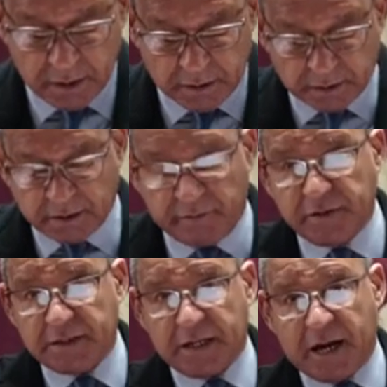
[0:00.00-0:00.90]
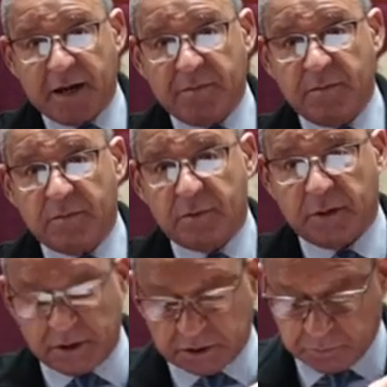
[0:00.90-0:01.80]
Yet every time
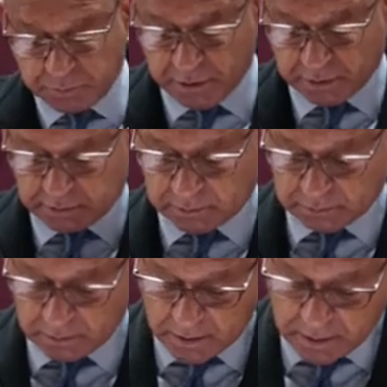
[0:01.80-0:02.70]
he speaks,